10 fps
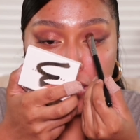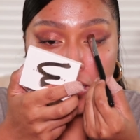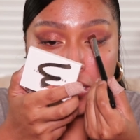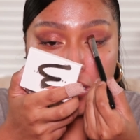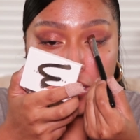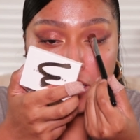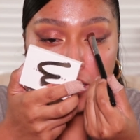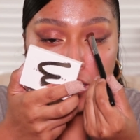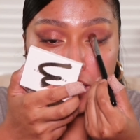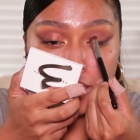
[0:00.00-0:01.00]
And I
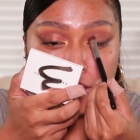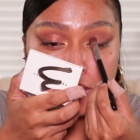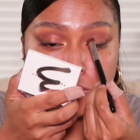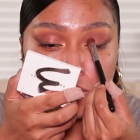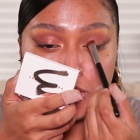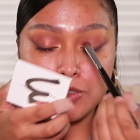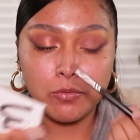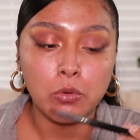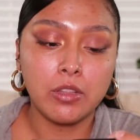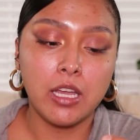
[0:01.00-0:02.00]
like this brush
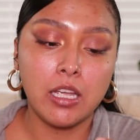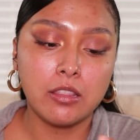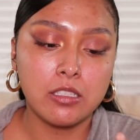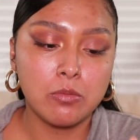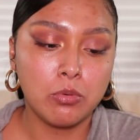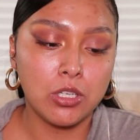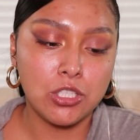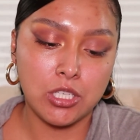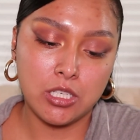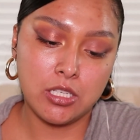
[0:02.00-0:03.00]
for that. This brush
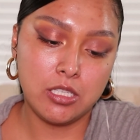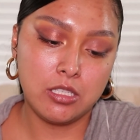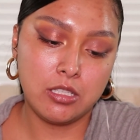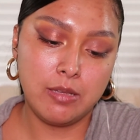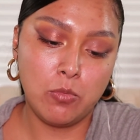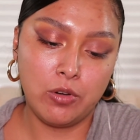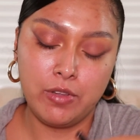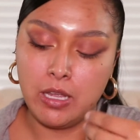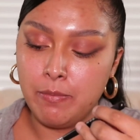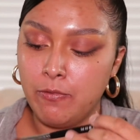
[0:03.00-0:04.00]
is the
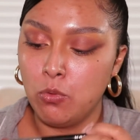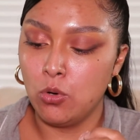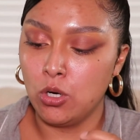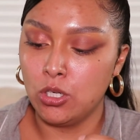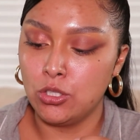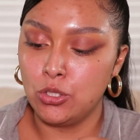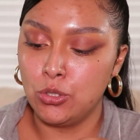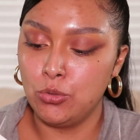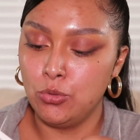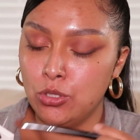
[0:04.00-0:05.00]
Morphe
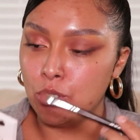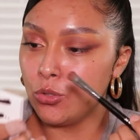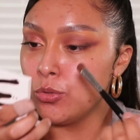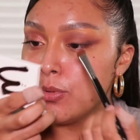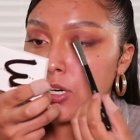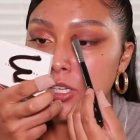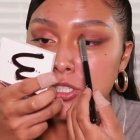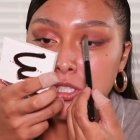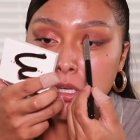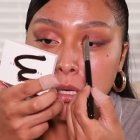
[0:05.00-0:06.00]
M422
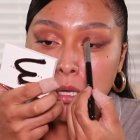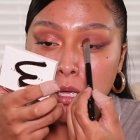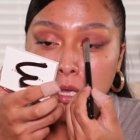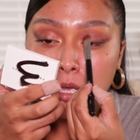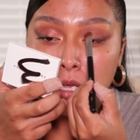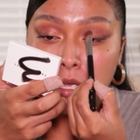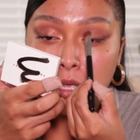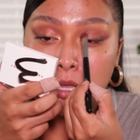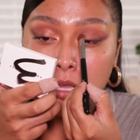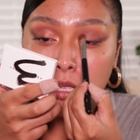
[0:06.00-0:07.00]
brush,
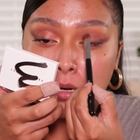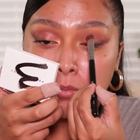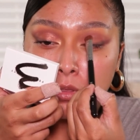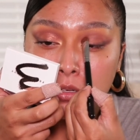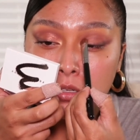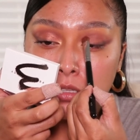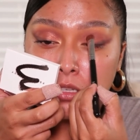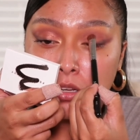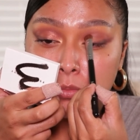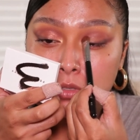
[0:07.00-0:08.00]
and I'm literally
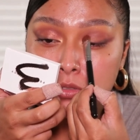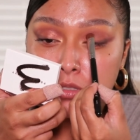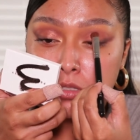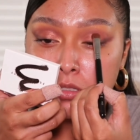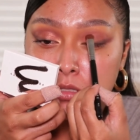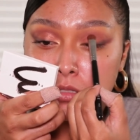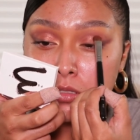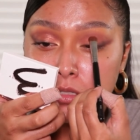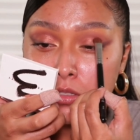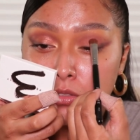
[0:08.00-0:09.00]
almost
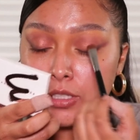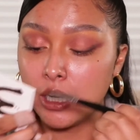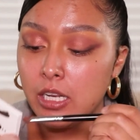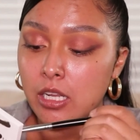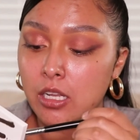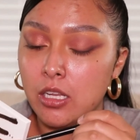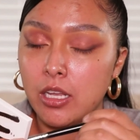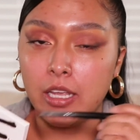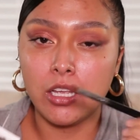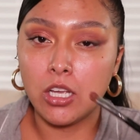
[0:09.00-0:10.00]
creating
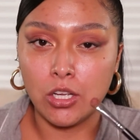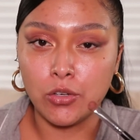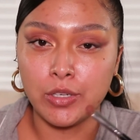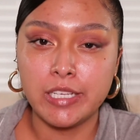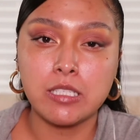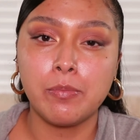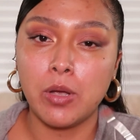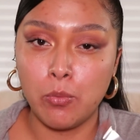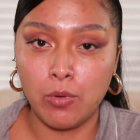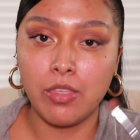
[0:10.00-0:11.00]
a cut crease,
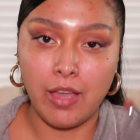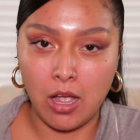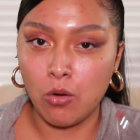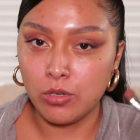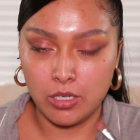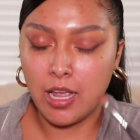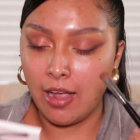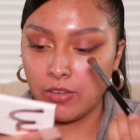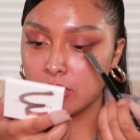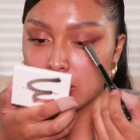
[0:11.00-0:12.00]
but without
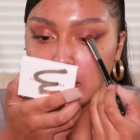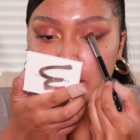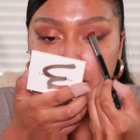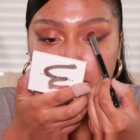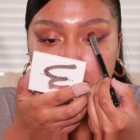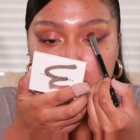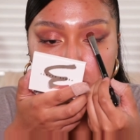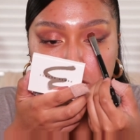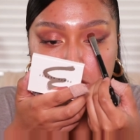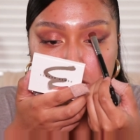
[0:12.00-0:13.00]
having to cut the crease,
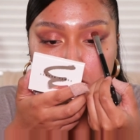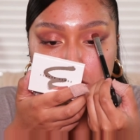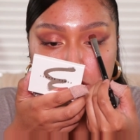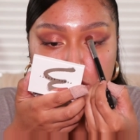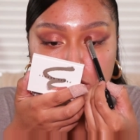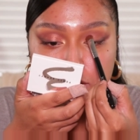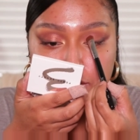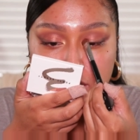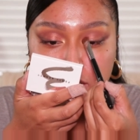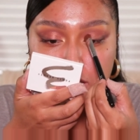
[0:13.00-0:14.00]
because I just
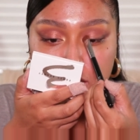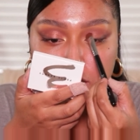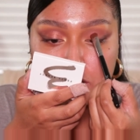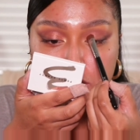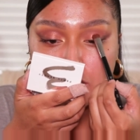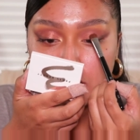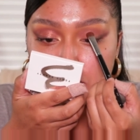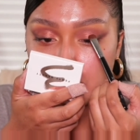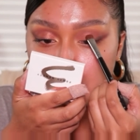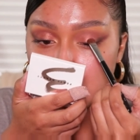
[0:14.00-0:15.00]
find that that just takes
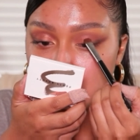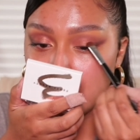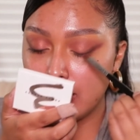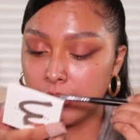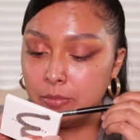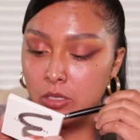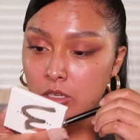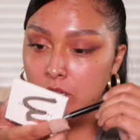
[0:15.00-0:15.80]
so much time